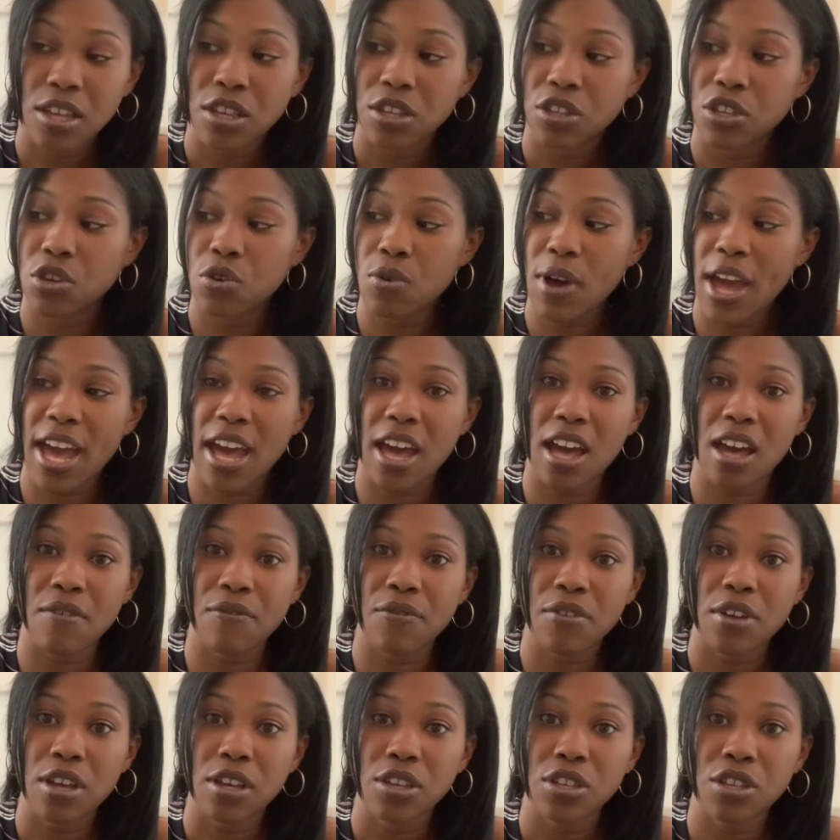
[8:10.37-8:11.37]
You
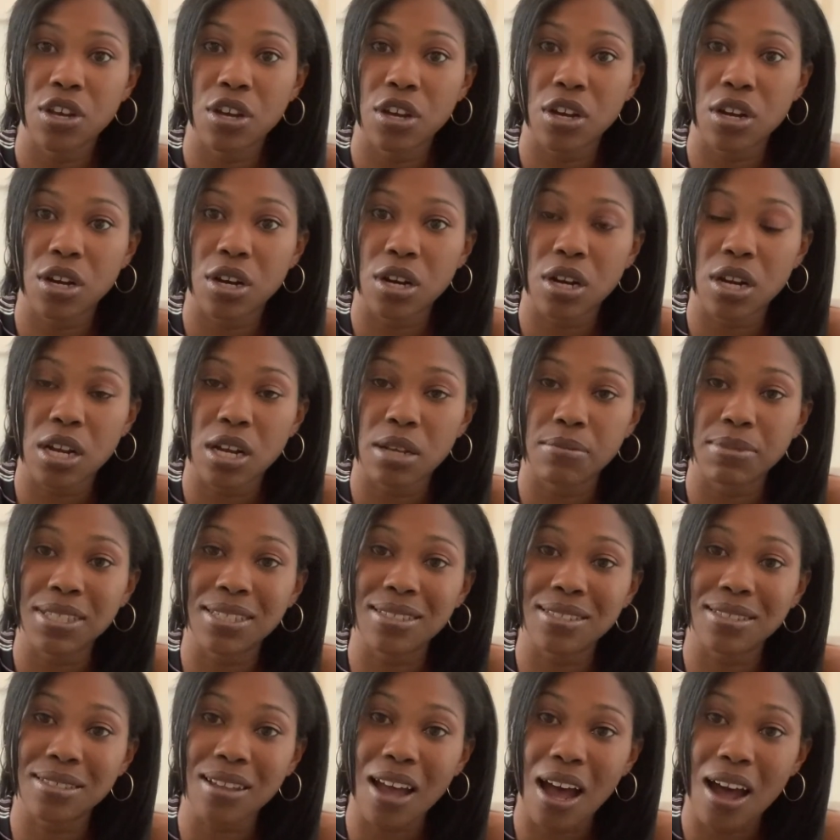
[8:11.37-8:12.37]
have your
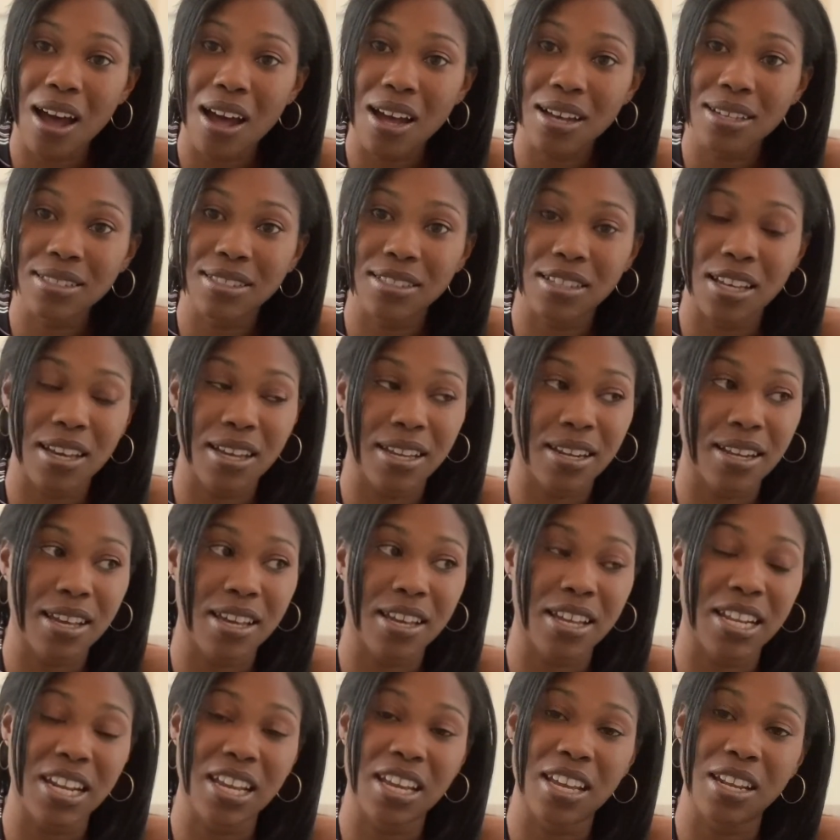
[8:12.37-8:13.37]
stocks
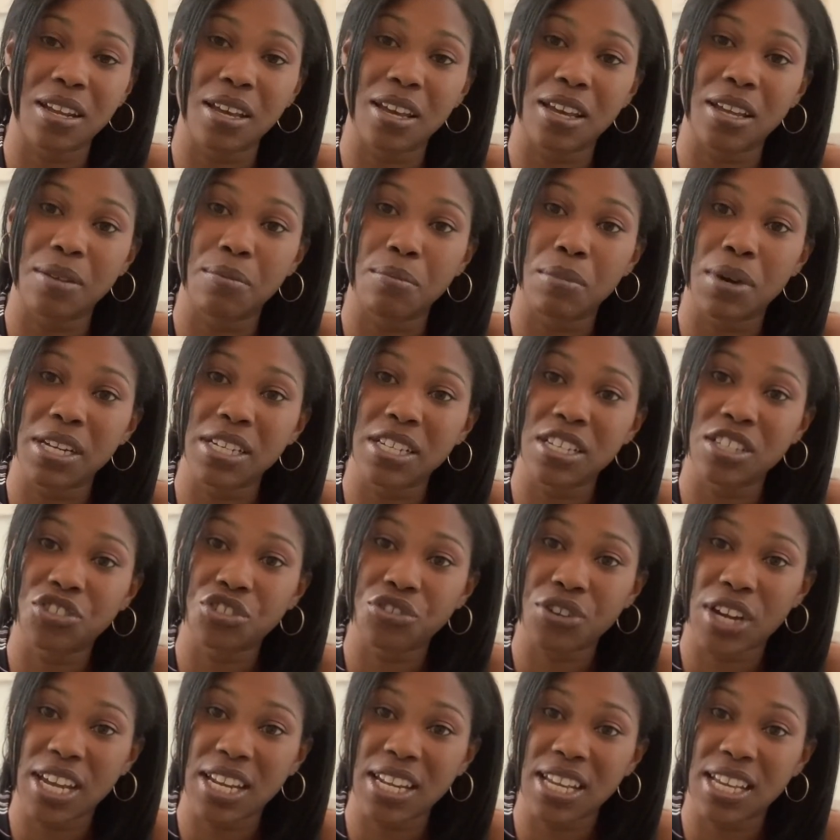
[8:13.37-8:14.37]
and money
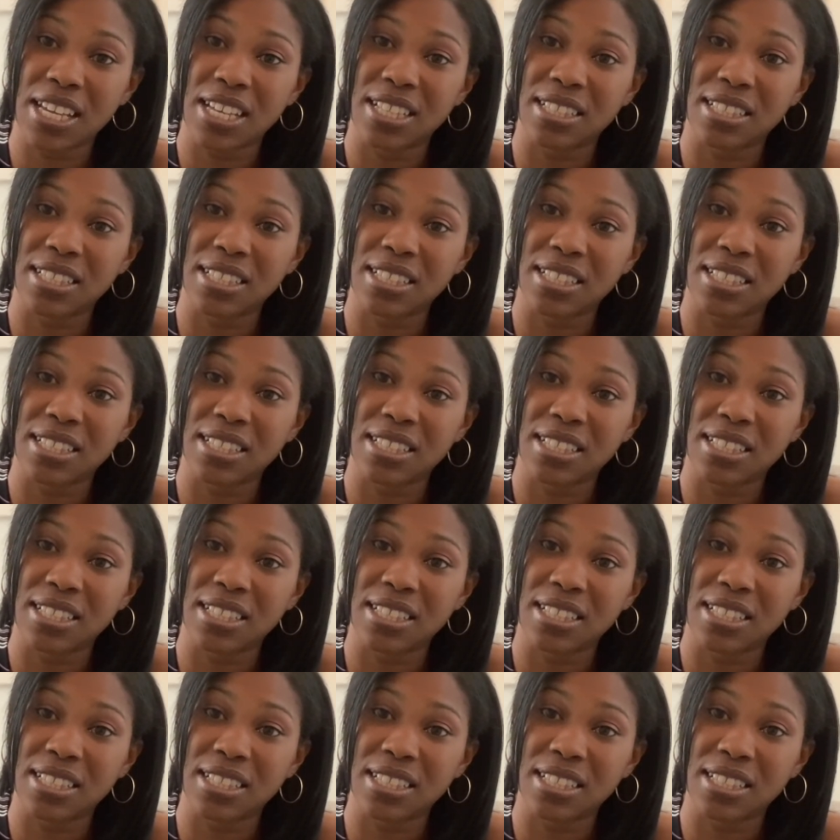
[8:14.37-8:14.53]
trading,